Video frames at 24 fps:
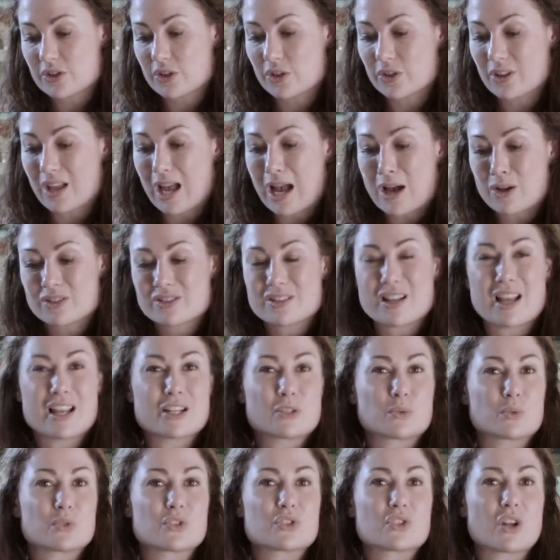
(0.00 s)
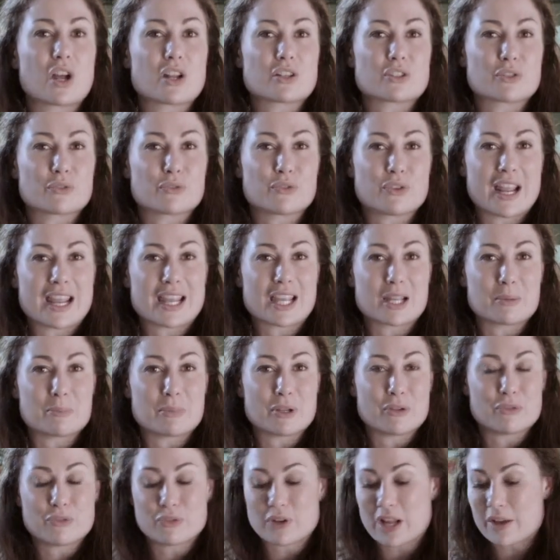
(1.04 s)
So the outsides will start to flake and
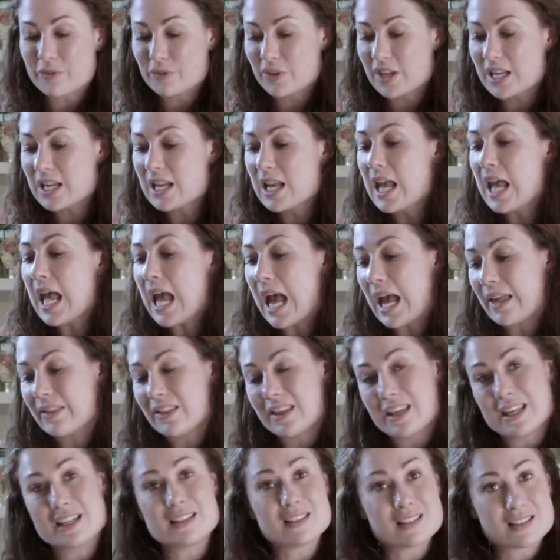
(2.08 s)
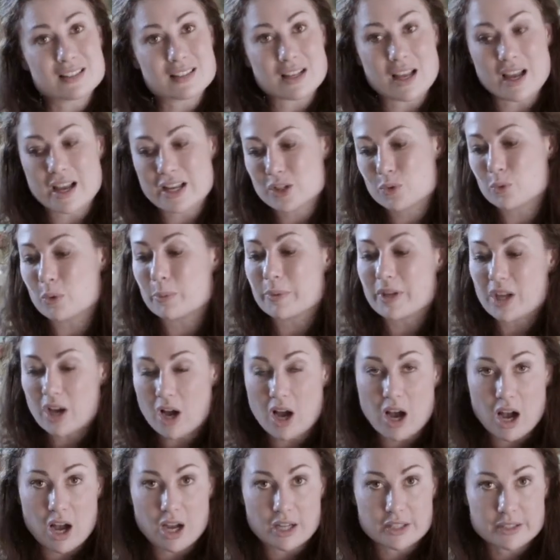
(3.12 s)
be fluffy, and the insides will be
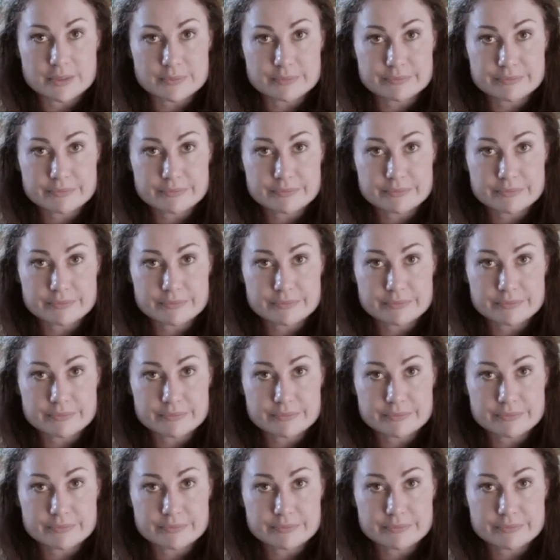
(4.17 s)
hard.